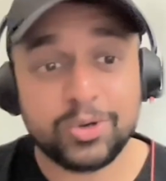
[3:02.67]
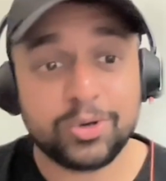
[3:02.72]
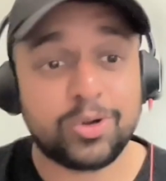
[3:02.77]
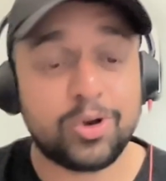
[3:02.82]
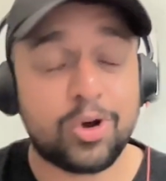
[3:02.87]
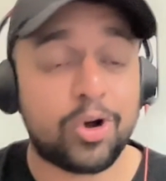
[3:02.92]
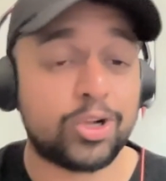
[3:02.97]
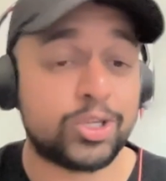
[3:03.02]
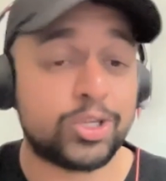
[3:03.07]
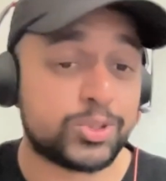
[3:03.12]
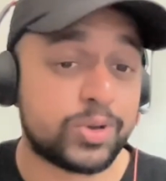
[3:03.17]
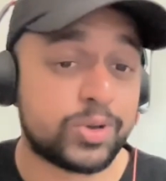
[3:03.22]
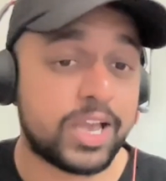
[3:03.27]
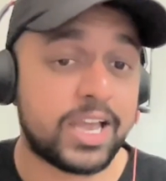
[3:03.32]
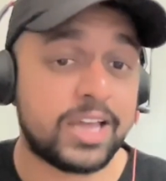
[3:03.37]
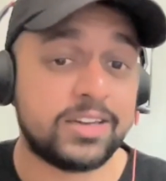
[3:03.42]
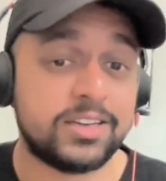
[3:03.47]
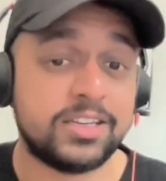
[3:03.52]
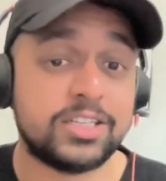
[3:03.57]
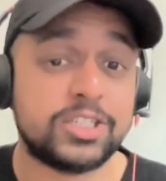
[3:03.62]
could also
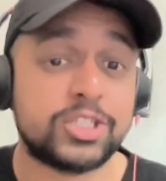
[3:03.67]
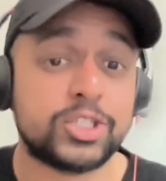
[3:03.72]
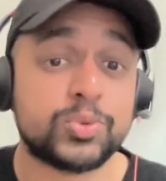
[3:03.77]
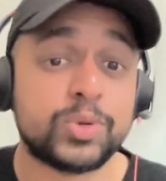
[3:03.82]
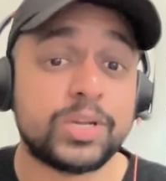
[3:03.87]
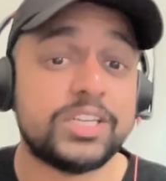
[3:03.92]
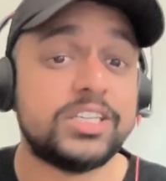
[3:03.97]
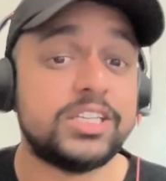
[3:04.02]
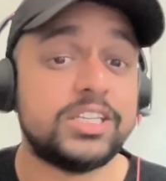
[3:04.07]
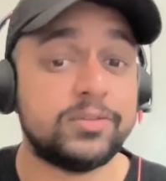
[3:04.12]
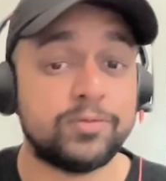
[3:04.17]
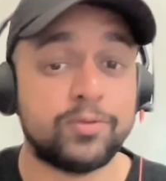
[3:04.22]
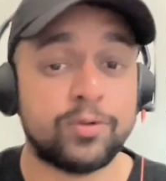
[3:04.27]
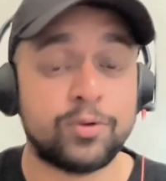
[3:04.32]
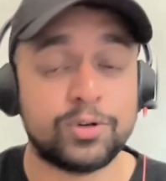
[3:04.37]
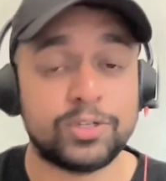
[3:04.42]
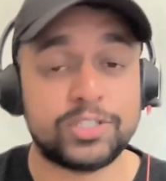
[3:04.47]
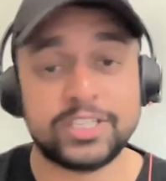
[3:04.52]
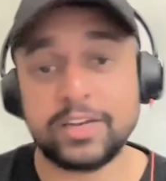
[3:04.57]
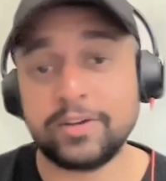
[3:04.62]
handle 20
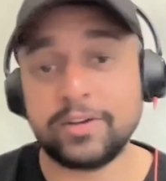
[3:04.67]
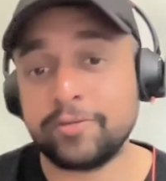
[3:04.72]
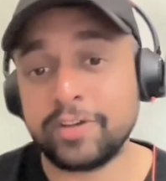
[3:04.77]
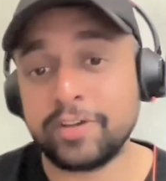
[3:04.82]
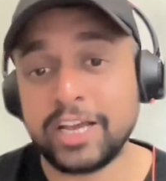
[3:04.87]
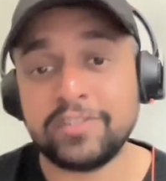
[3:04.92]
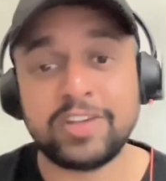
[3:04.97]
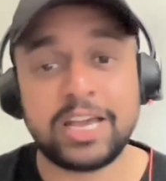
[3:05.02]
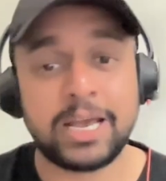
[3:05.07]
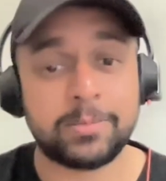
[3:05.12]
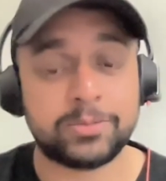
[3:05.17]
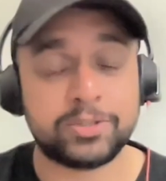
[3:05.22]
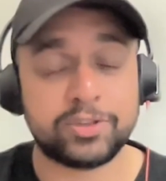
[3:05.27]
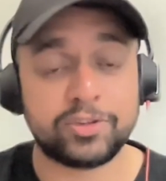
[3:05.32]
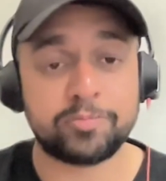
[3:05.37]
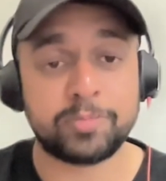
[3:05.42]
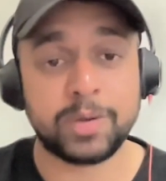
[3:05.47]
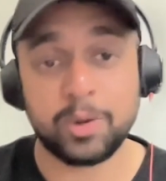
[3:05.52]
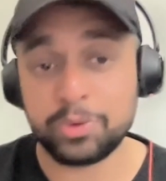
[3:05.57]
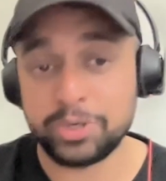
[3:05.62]
volts and 5 amps
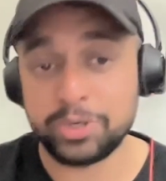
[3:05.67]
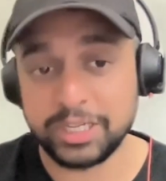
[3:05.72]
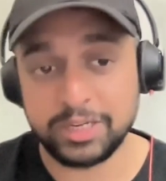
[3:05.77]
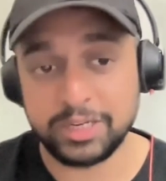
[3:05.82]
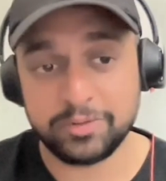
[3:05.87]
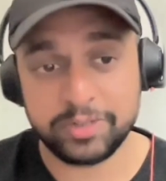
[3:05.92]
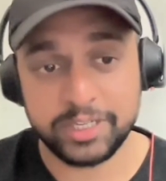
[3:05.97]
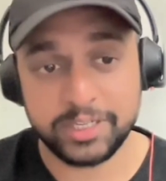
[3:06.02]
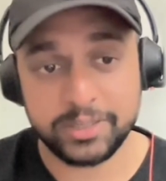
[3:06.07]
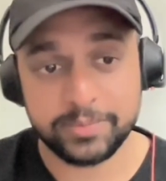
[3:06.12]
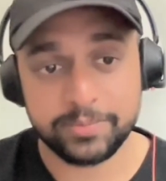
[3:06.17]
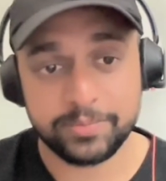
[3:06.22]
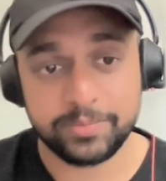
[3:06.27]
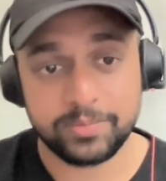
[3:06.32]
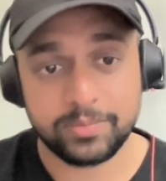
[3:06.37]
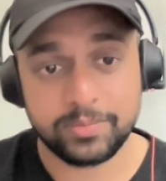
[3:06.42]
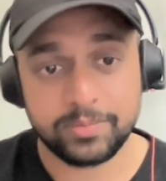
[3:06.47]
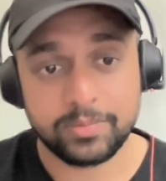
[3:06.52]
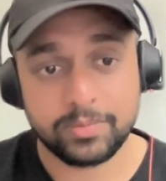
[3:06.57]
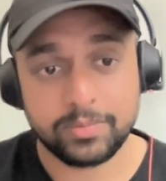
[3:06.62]
of power delivery.
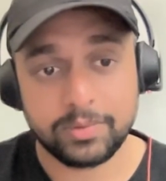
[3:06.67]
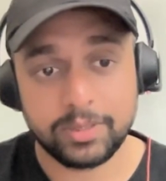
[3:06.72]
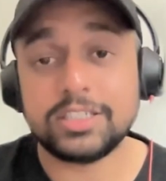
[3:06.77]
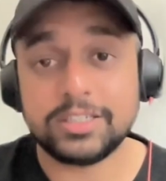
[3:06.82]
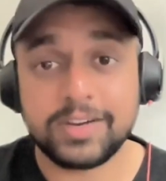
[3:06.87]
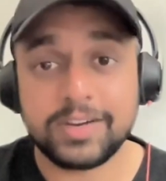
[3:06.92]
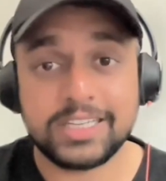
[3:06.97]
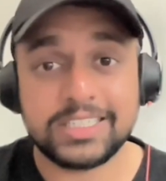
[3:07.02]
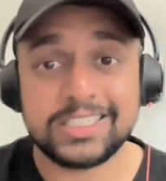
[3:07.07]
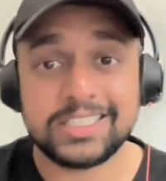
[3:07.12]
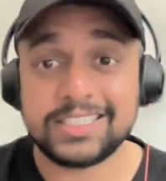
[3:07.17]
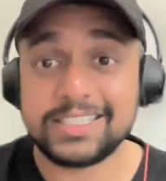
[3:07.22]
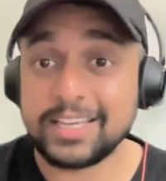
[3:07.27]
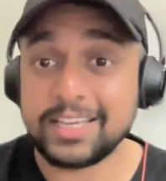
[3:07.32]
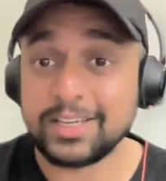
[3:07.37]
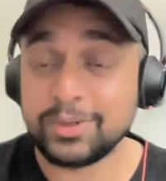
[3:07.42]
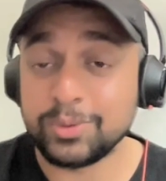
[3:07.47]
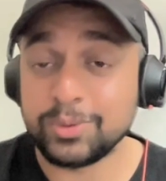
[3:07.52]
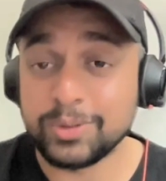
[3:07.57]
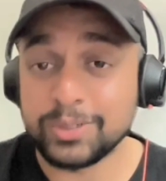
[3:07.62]
Devices
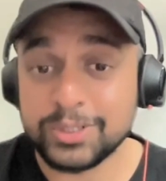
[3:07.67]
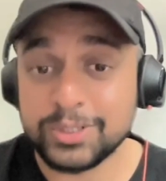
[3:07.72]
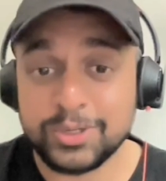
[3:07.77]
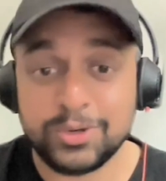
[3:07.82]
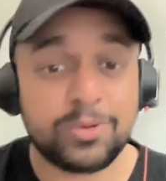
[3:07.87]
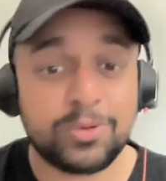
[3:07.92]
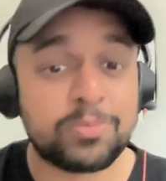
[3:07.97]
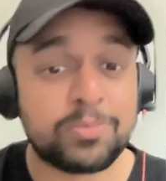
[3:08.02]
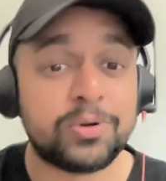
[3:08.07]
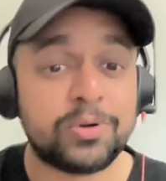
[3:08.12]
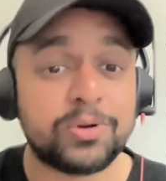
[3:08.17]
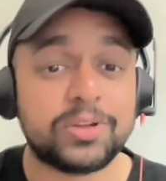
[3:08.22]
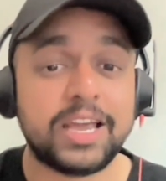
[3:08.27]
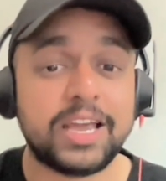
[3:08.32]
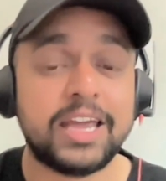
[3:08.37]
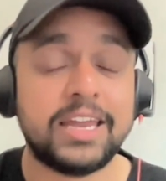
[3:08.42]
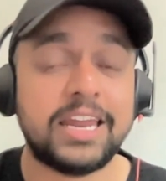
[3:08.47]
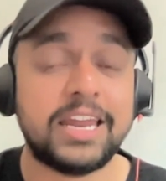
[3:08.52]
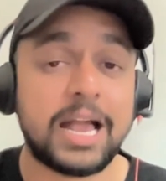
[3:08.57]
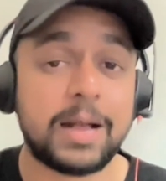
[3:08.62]
like Google's Chromebook
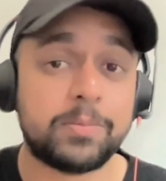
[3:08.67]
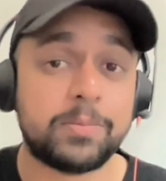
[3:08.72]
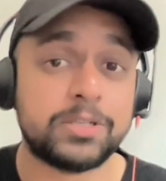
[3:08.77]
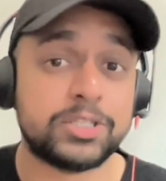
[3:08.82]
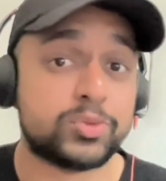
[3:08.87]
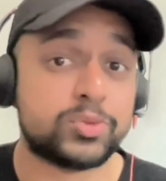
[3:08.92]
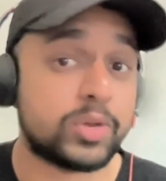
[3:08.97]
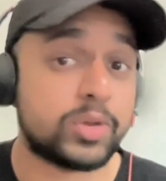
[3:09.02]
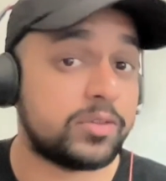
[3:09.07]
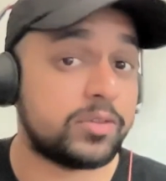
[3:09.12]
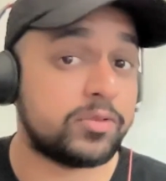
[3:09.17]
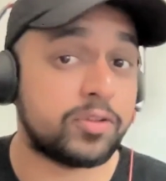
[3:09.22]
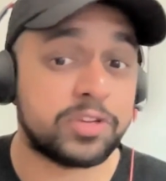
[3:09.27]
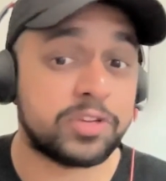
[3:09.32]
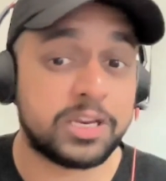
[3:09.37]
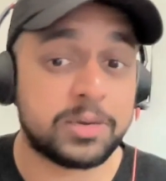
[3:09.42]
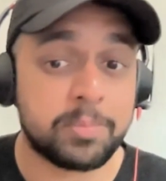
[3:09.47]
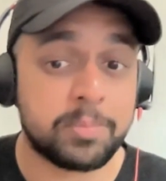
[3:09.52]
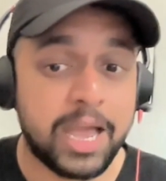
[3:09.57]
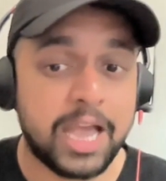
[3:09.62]
and Apple's
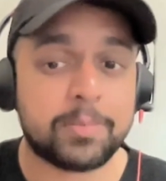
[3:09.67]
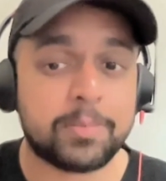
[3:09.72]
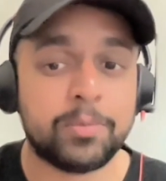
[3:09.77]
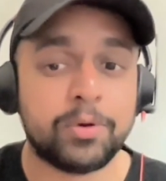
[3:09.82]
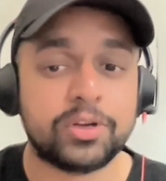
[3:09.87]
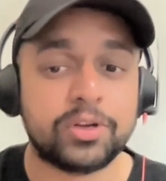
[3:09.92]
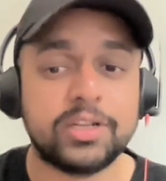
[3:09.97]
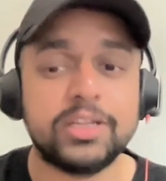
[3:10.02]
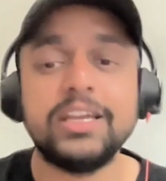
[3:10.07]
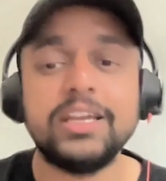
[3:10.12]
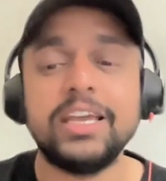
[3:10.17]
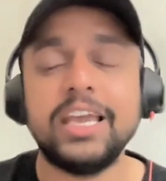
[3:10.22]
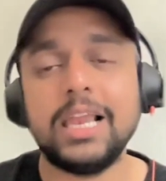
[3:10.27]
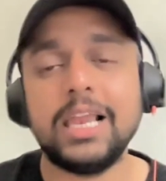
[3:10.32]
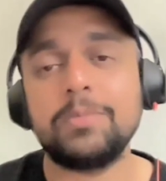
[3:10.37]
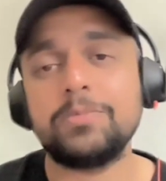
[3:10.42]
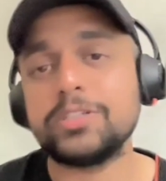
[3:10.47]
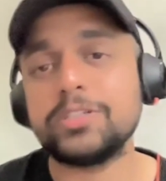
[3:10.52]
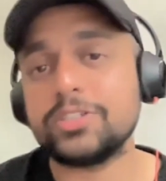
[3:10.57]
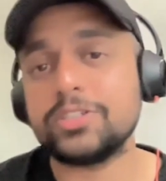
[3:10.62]
2015 MacBook
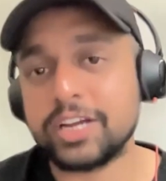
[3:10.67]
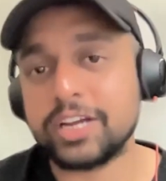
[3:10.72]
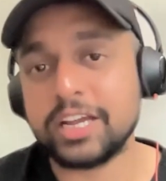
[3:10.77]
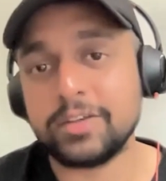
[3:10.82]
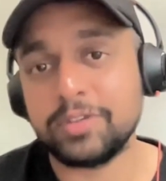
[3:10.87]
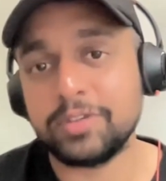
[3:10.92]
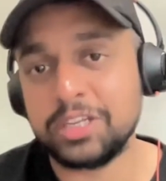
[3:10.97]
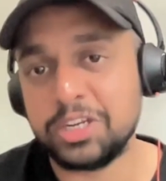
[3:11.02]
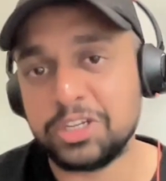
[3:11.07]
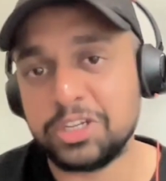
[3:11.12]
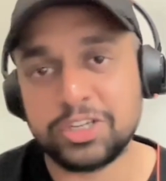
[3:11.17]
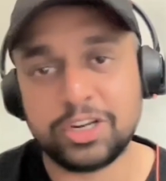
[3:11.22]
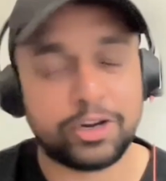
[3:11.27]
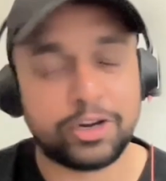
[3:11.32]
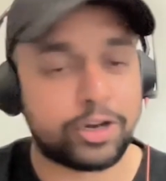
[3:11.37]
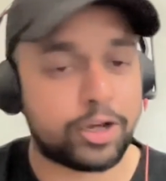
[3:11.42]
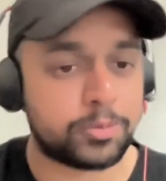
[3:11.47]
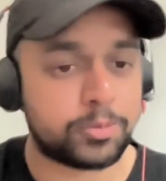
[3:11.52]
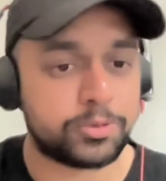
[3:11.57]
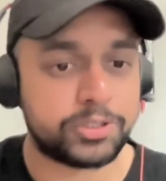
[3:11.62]
helped drive initial
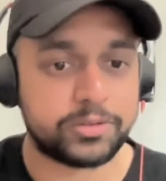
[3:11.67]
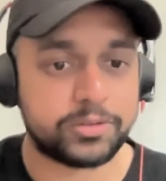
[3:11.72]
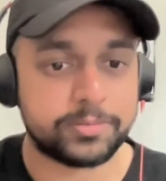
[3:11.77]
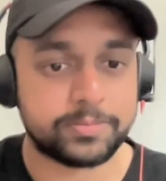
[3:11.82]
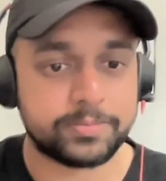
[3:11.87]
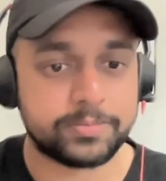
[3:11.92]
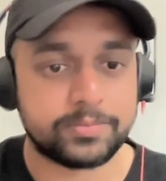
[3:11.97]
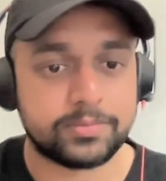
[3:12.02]
adoption.